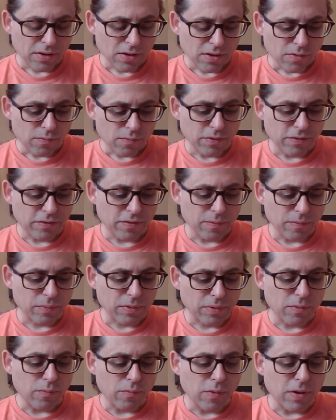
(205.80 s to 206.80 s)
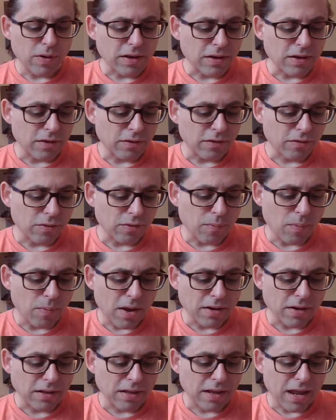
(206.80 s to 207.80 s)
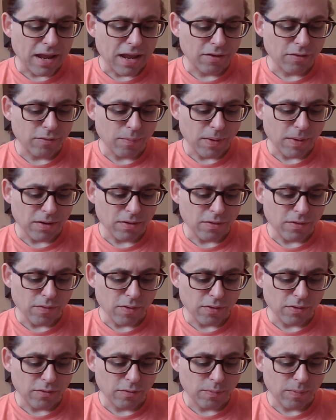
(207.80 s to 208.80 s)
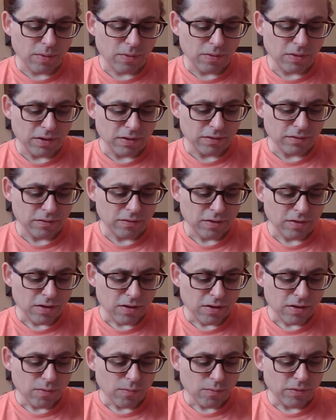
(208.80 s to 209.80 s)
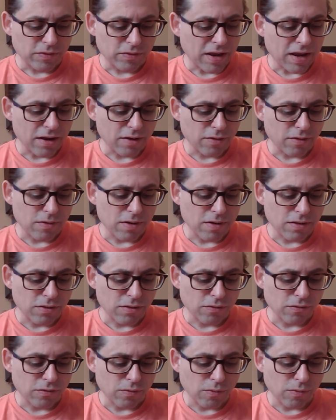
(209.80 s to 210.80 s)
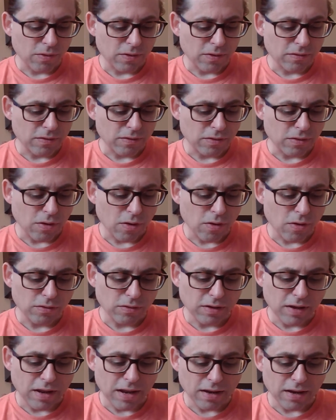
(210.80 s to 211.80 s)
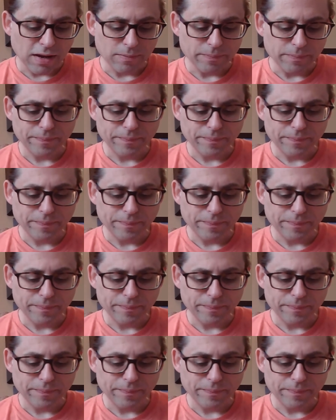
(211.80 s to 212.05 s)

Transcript: We simply witness the bodily aspect of our experience, which can't create the stories that the heart can.